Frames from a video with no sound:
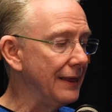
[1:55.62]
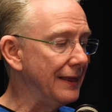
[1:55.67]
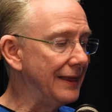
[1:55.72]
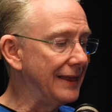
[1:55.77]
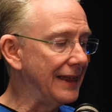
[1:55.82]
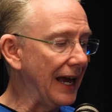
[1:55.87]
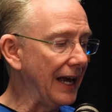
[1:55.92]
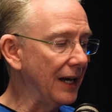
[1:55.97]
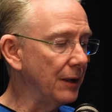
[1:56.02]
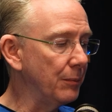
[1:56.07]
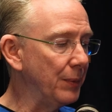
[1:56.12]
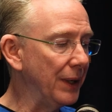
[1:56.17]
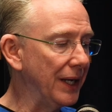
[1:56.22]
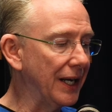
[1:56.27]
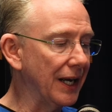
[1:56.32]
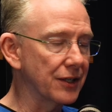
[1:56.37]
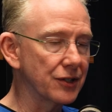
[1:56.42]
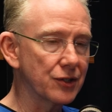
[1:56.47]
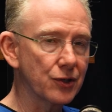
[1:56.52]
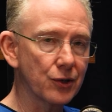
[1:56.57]
then
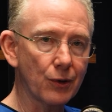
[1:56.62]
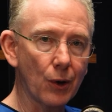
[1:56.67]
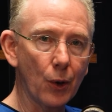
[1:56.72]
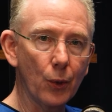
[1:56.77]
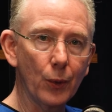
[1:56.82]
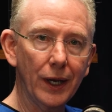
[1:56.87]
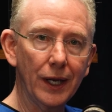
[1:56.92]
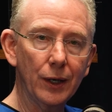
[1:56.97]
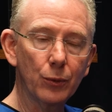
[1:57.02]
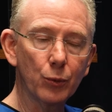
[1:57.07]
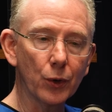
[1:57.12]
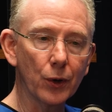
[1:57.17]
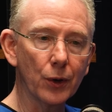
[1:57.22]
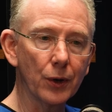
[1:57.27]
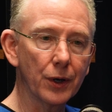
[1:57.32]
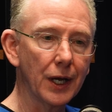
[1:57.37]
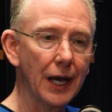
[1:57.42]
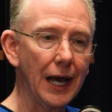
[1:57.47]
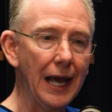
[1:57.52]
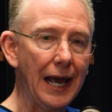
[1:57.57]
begins to grow
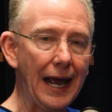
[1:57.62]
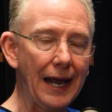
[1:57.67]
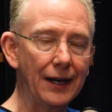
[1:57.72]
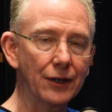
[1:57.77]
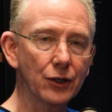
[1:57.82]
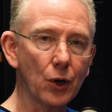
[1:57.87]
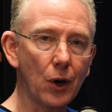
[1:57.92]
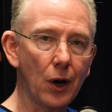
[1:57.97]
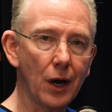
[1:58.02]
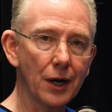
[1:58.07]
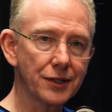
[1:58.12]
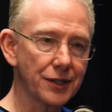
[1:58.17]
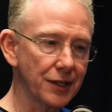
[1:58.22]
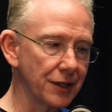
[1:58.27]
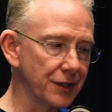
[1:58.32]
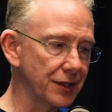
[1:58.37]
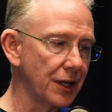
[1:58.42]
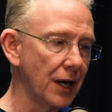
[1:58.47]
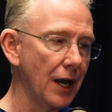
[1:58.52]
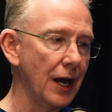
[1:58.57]
inward and
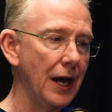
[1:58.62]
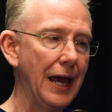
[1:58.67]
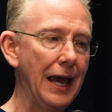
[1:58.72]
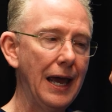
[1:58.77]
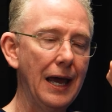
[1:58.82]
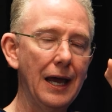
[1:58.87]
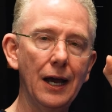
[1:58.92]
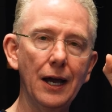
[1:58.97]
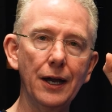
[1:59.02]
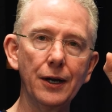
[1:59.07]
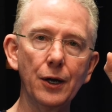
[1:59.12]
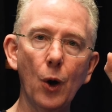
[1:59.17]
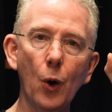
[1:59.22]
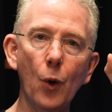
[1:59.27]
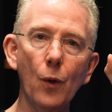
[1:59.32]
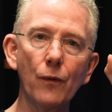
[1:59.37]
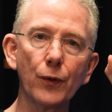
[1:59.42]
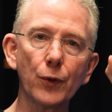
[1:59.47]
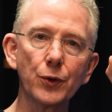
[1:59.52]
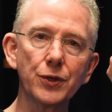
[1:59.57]
causes an
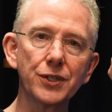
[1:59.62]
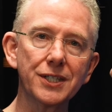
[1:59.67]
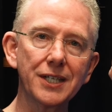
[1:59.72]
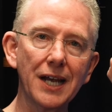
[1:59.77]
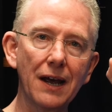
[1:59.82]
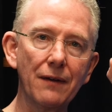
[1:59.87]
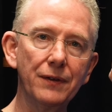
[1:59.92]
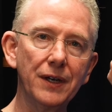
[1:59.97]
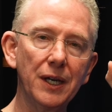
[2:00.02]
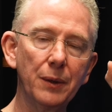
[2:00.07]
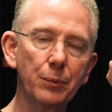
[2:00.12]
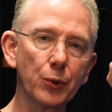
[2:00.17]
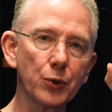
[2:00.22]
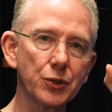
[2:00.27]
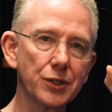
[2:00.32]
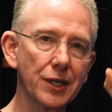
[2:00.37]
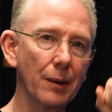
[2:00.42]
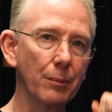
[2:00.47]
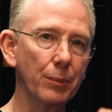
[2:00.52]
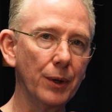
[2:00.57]
over 70%
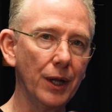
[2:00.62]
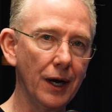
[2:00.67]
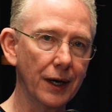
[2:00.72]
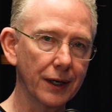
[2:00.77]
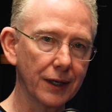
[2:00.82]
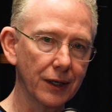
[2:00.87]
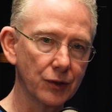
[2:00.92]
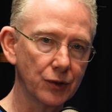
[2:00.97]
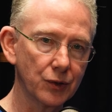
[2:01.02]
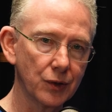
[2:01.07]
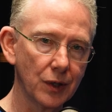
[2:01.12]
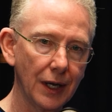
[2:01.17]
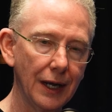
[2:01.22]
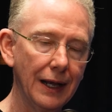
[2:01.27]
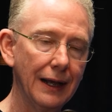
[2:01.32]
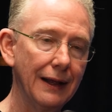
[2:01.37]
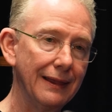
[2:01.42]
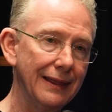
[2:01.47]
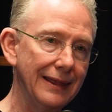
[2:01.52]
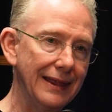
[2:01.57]
blockage.
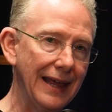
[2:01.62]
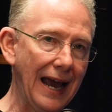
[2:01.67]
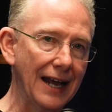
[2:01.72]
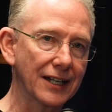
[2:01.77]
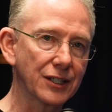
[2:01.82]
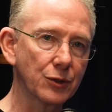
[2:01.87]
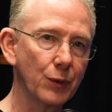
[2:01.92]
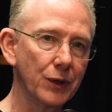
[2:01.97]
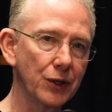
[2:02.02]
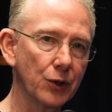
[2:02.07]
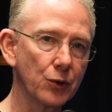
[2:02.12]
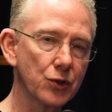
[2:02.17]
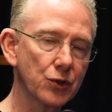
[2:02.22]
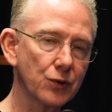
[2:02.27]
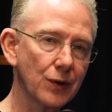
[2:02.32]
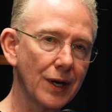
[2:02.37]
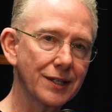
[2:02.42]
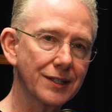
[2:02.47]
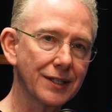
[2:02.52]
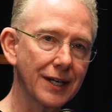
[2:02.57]
That's when your
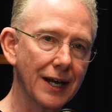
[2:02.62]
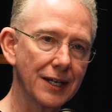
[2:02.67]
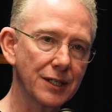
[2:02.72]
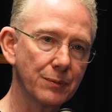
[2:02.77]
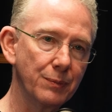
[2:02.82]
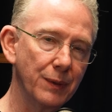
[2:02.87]
stress test